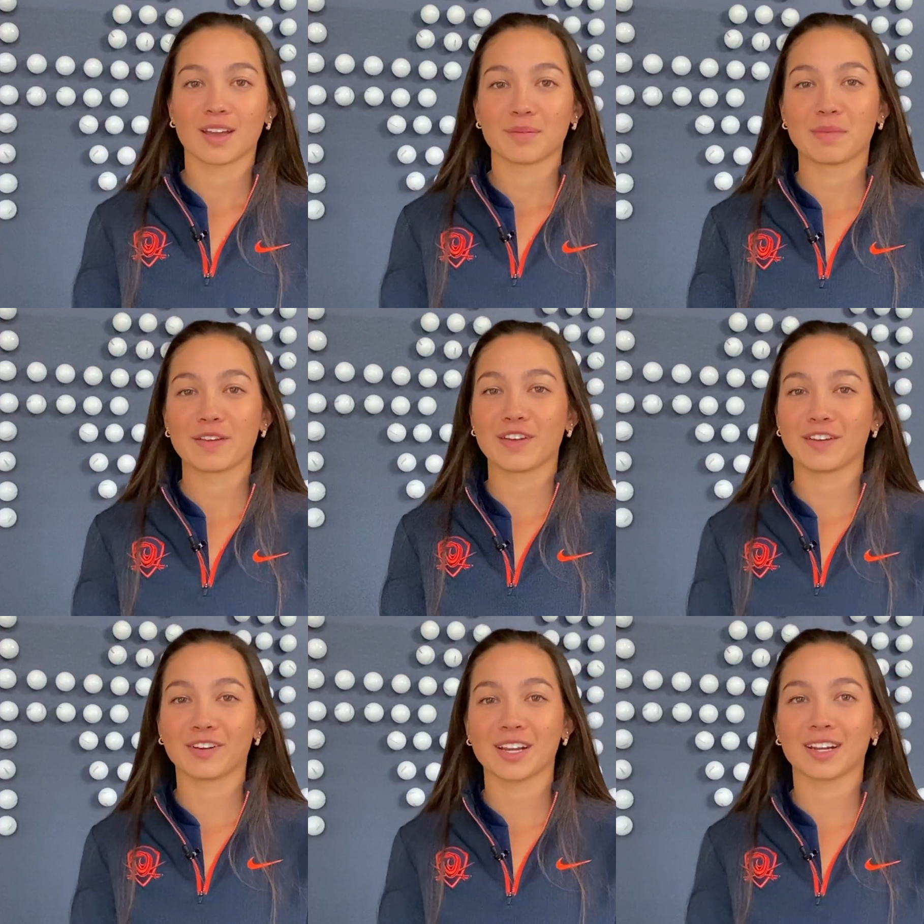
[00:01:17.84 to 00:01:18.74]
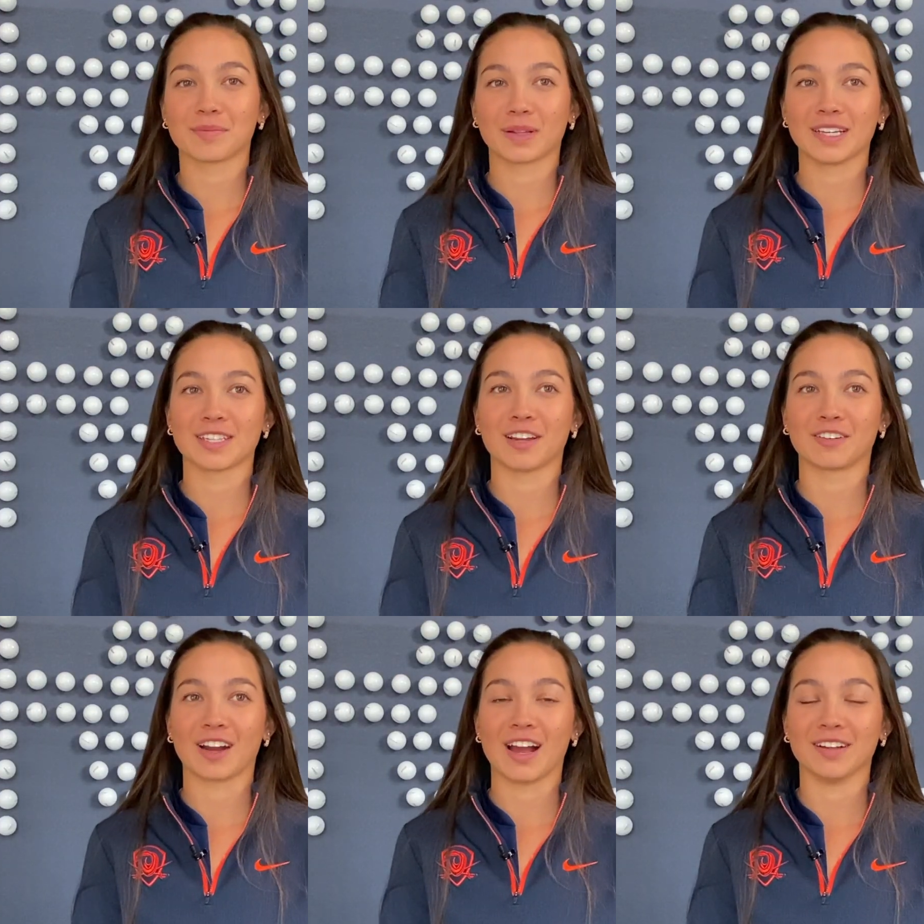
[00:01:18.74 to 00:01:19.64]
My favorite place on
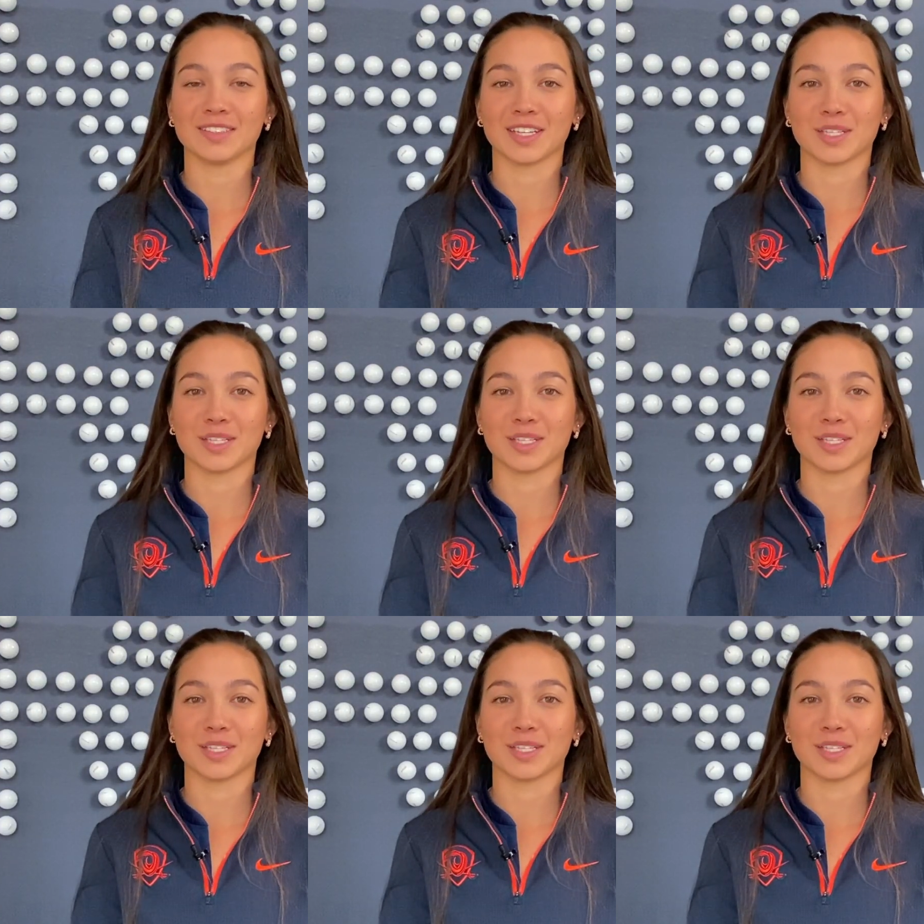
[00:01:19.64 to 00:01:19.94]
grounds is